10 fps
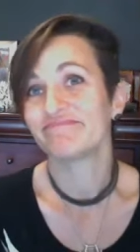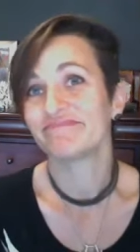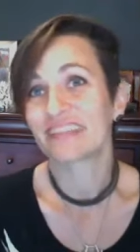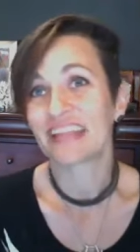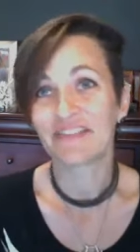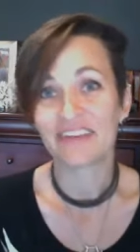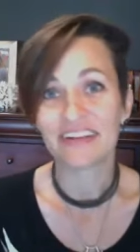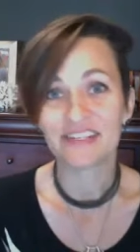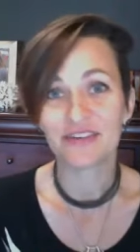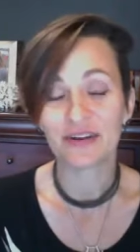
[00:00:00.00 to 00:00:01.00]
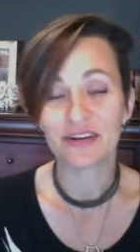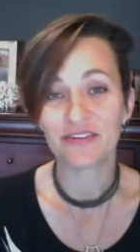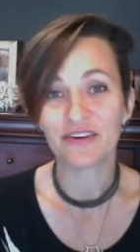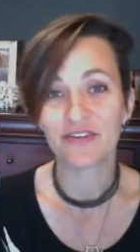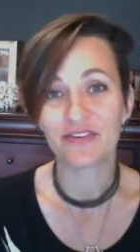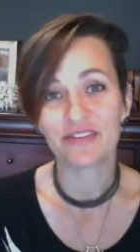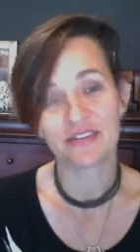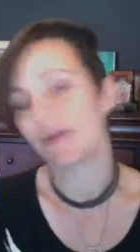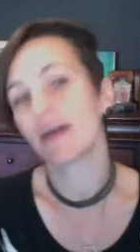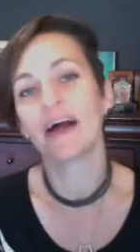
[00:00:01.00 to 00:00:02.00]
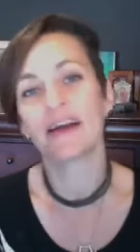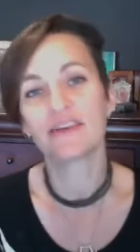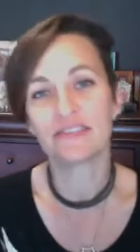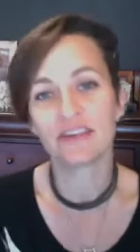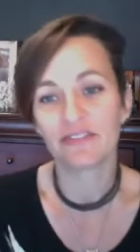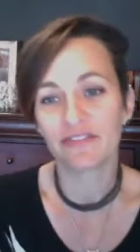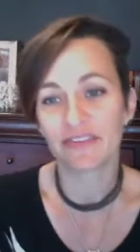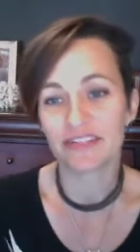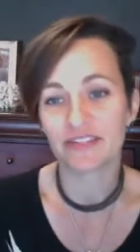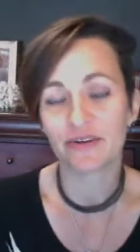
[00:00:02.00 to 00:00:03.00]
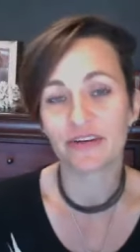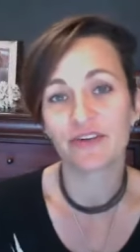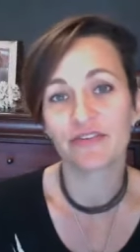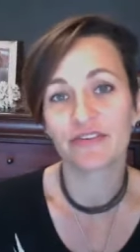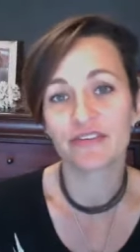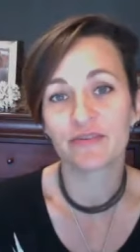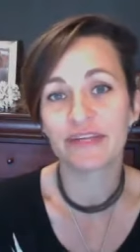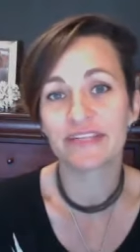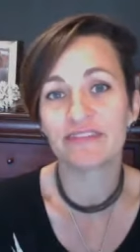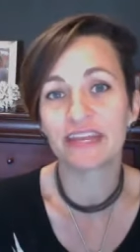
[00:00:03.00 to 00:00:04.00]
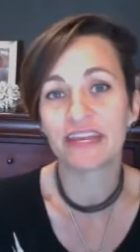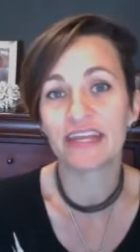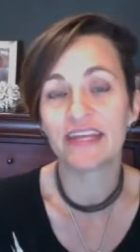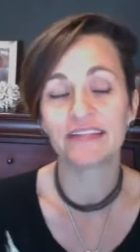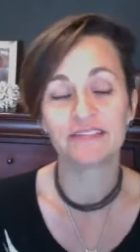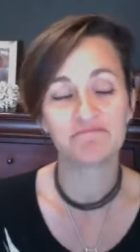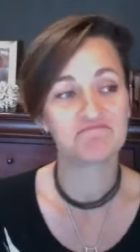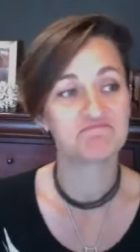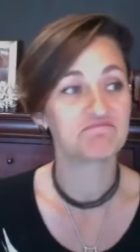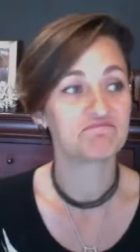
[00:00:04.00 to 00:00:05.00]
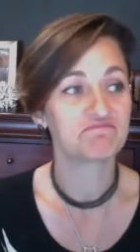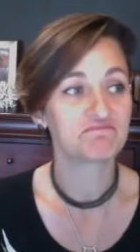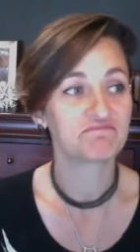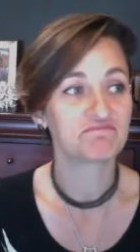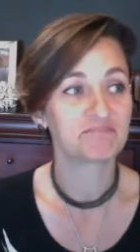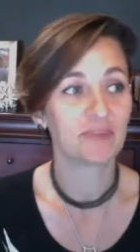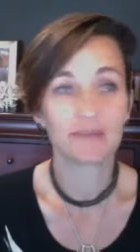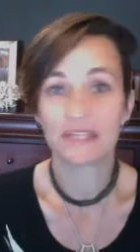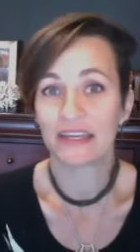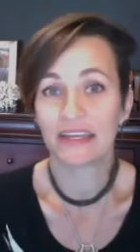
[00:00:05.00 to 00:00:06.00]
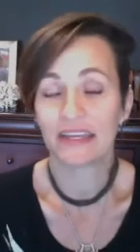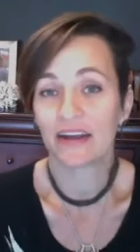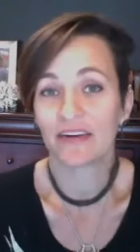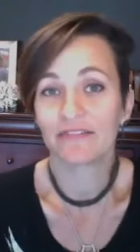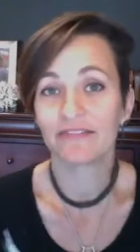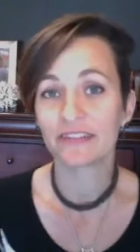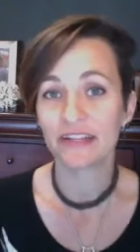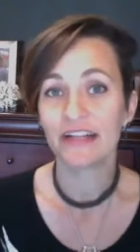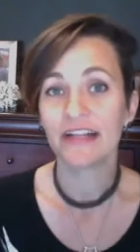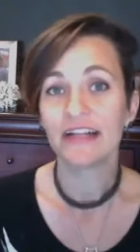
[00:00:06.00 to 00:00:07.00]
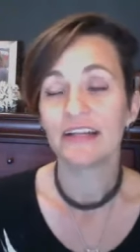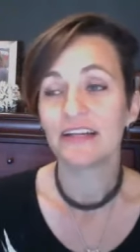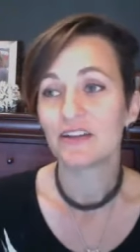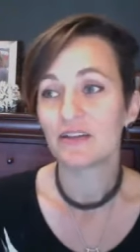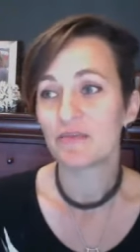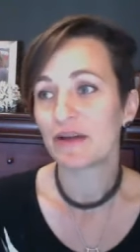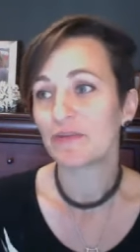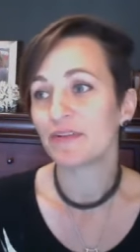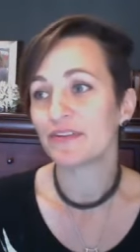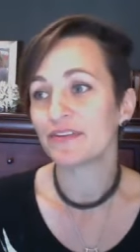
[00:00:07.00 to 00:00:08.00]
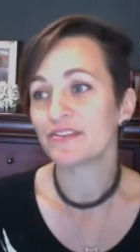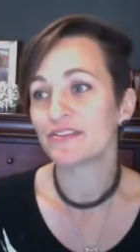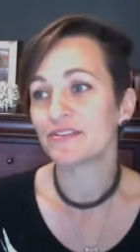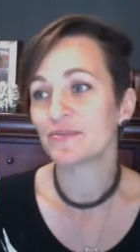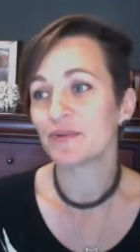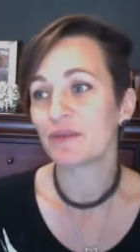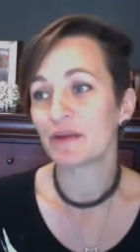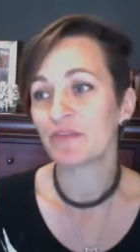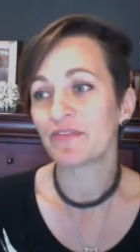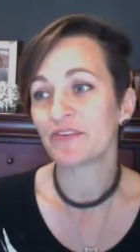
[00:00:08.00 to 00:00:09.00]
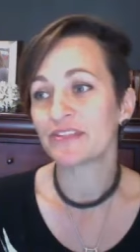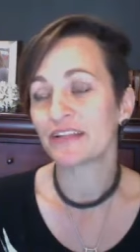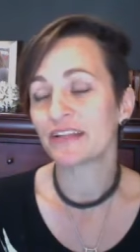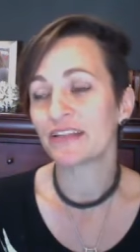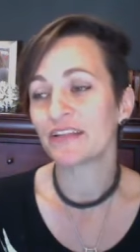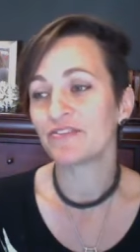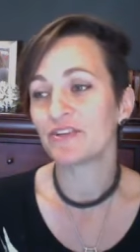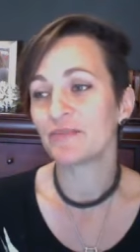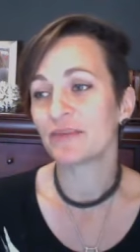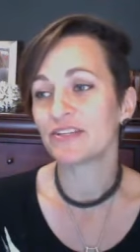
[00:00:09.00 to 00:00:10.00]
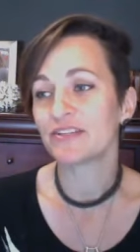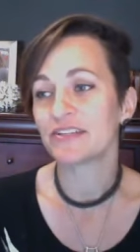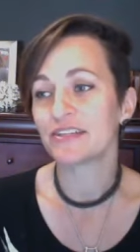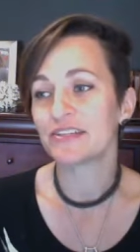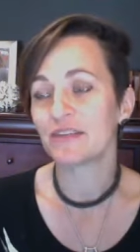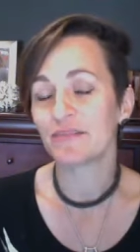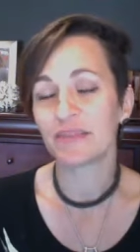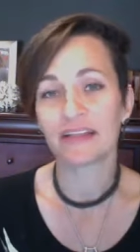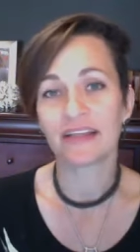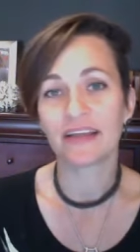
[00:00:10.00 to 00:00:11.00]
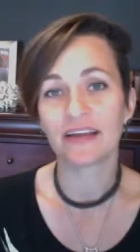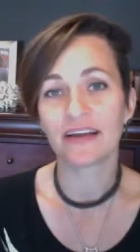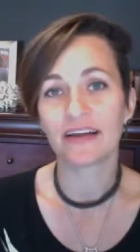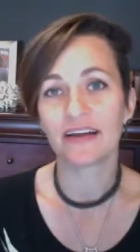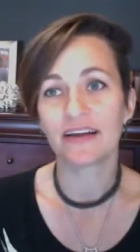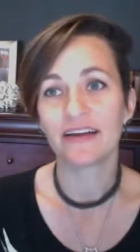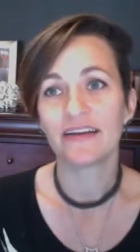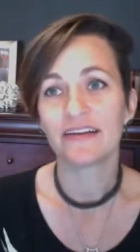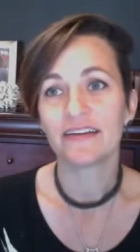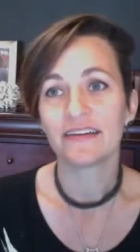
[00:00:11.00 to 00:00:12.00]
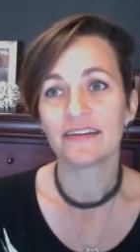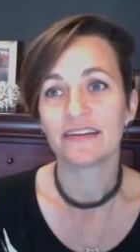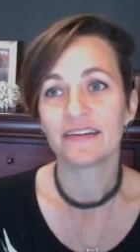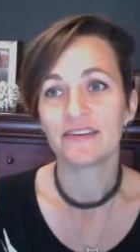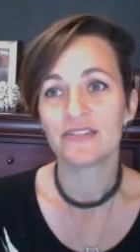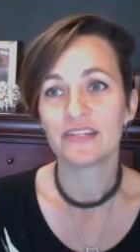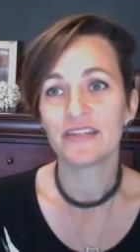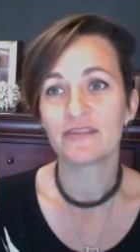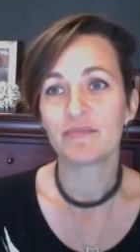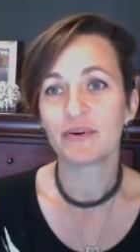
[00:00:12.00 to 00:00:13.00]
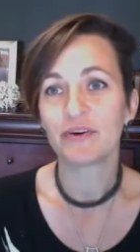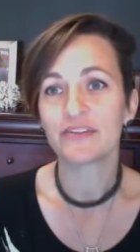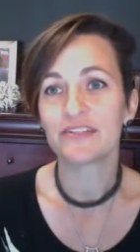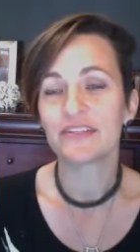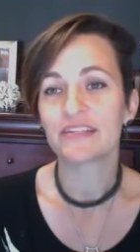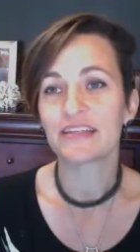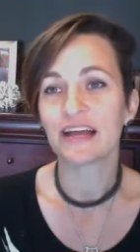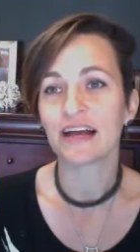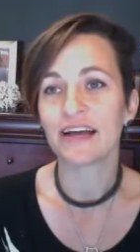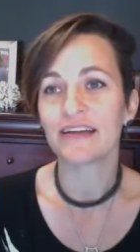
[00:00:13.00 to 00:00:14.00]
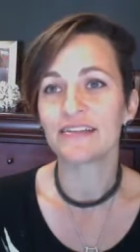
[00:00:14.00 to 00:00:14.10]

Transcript: If I surrender it over to my higher self, if I surrender it over to my divinity, I'm taken care of. You know, the Bible, there's this one Bible verse that I love so much. It says something like, you see the birds in the skies,